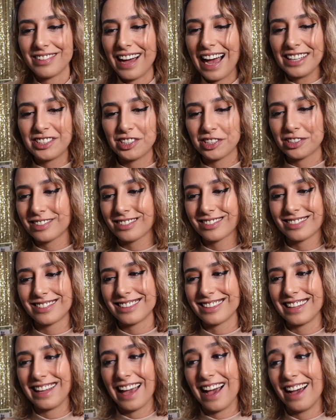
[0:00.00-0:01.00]
I just,
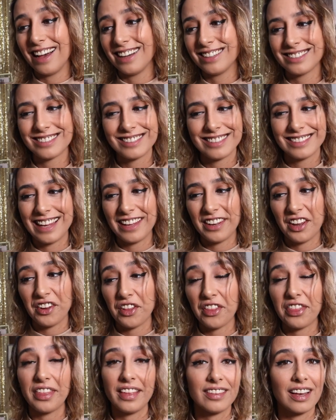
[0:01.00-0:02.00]
yeah,
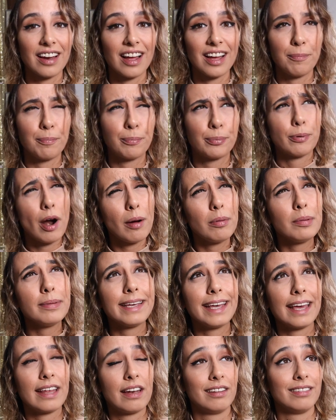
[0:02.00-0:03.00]
another thing that I
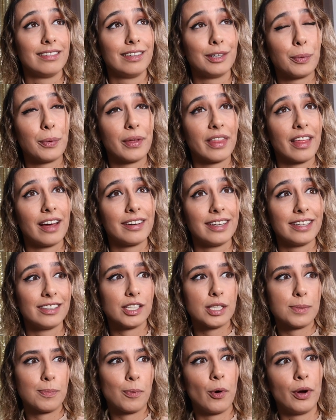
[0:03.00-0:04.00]
probably cannot live without at
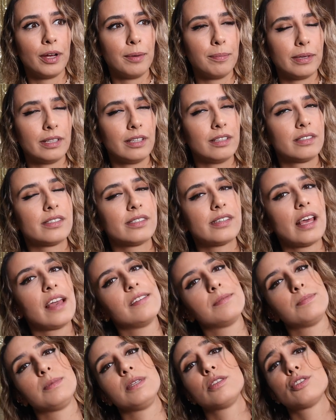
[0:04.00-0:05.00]
this point, but it
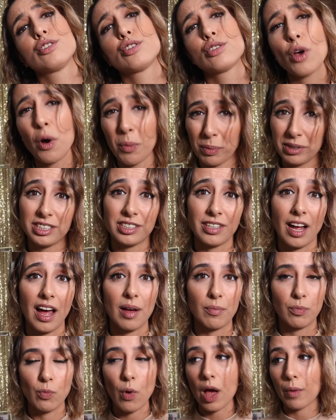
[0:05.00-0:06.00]
saved me so much
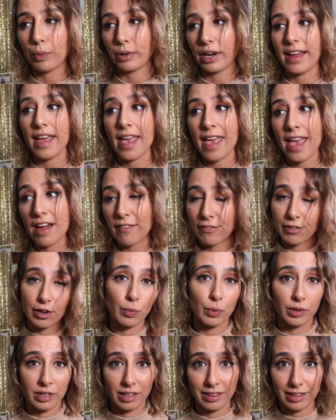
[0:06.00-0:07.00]
time. Why would I
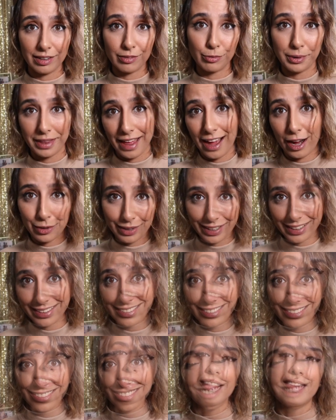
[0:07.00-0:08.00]
ever want to live without
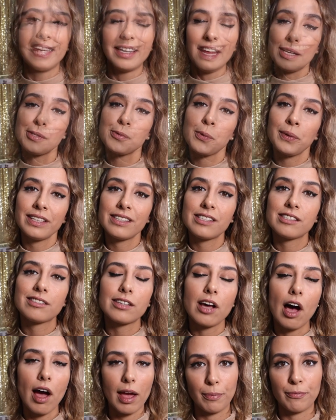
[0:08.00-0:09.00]
it? The next one is
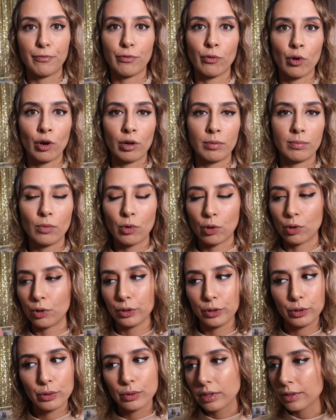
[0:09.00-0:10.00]
Typeform
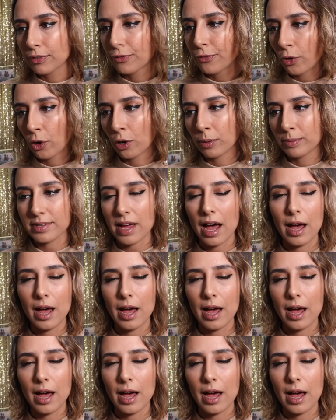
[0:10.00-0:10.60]
or Google Forms.